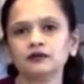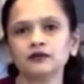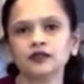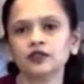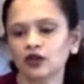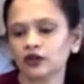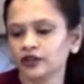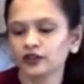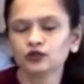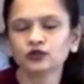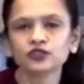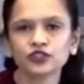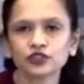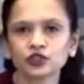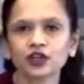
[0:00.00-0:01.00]
not
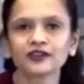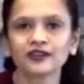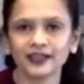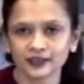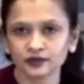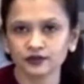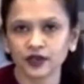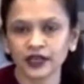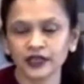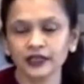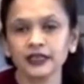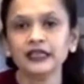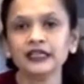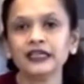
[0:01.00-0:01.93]
use sugar, that's fine.